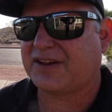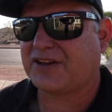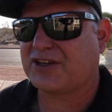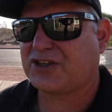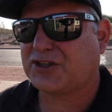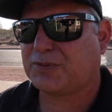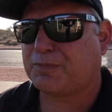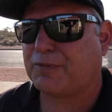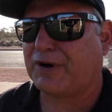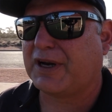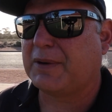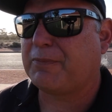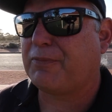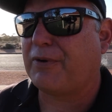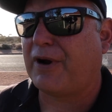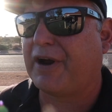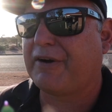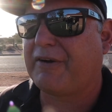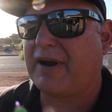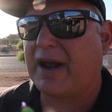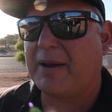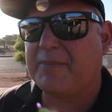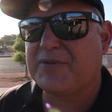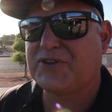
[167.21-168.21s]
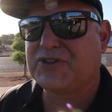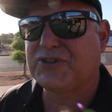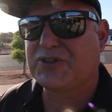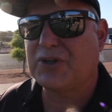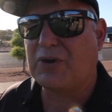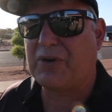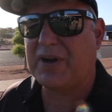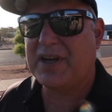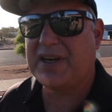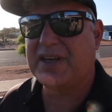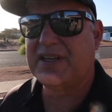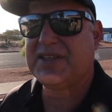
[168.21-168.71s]
of the spring program, and
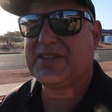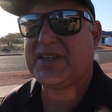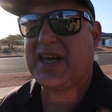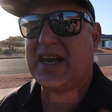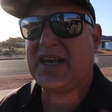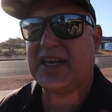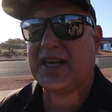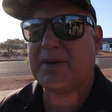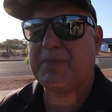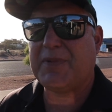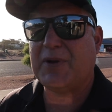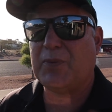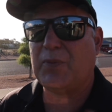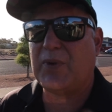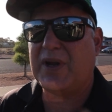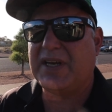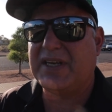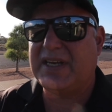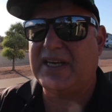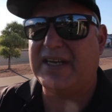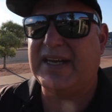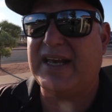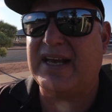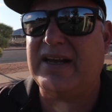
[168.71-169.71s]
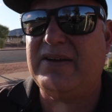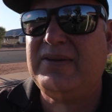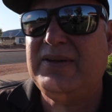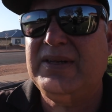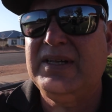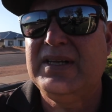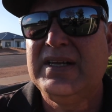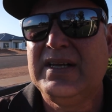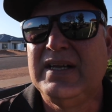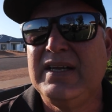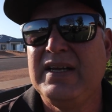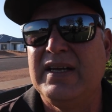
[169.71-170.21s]
sorry, it is getting a bit windy now.
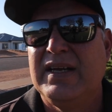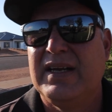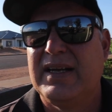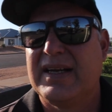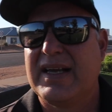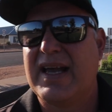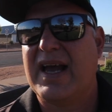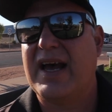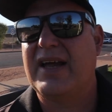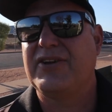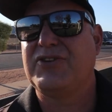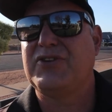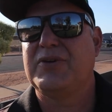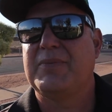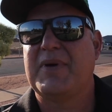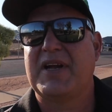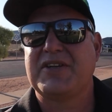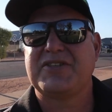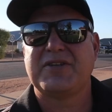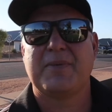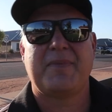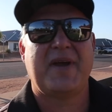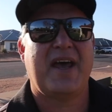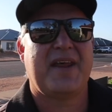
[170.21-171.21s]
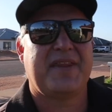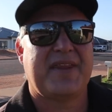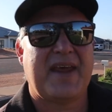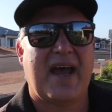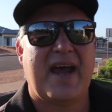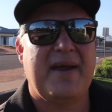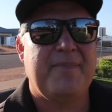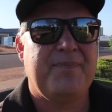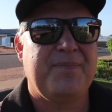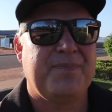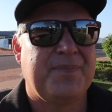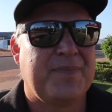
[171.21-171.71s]
I can't do much about
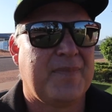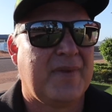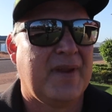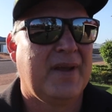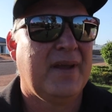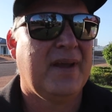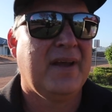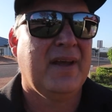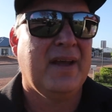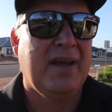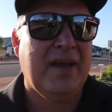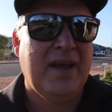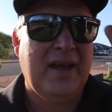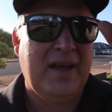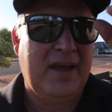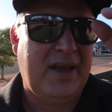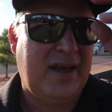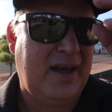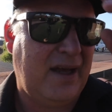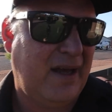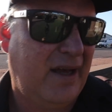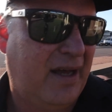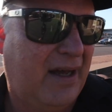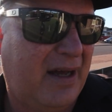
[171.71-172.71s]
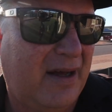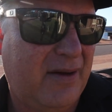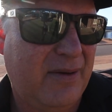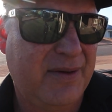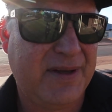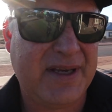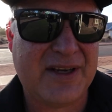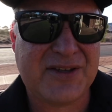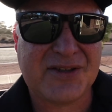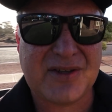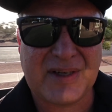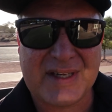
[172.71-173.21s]
that.
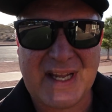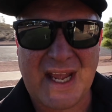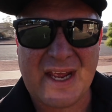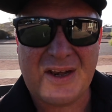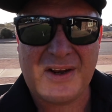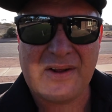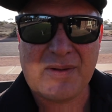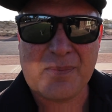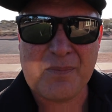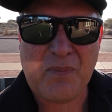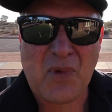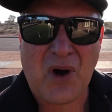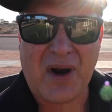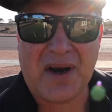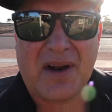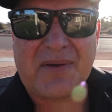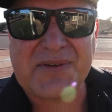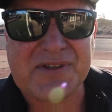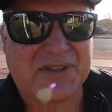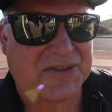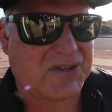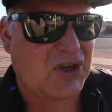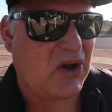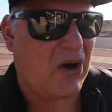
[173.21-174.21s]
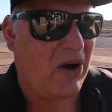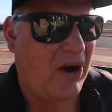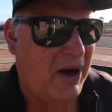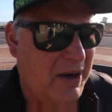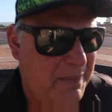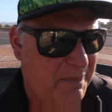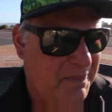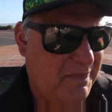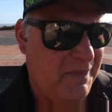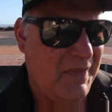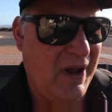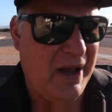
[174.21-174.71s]
Yes, I can. I might not just
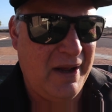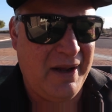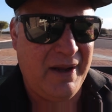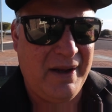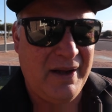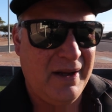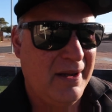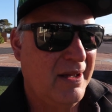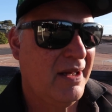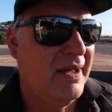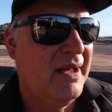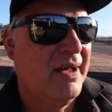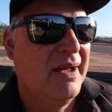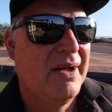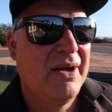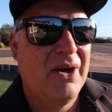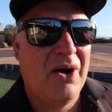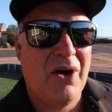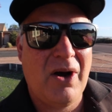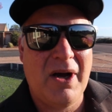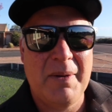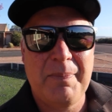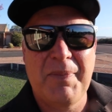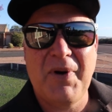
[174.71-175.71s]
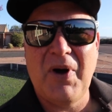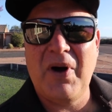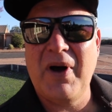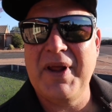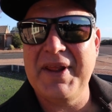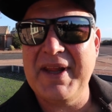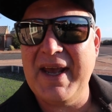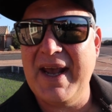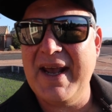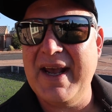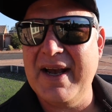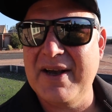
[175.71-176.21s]
hide
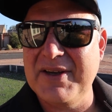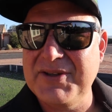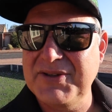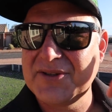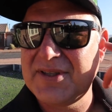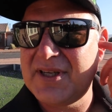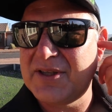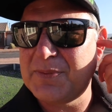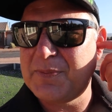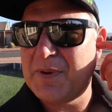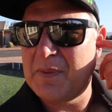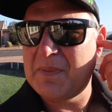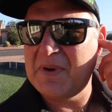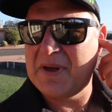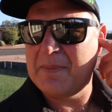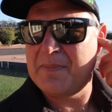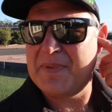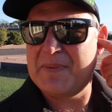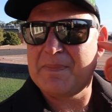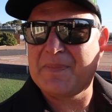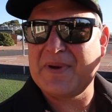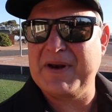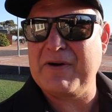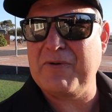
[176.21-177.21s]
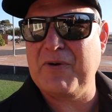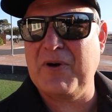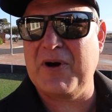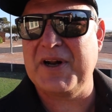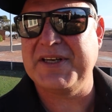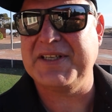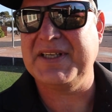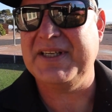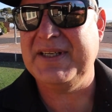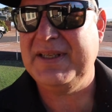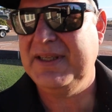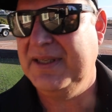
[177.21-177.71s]
behind the house. That's probably a bit better
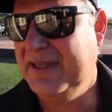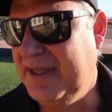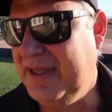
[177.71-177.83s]
idea.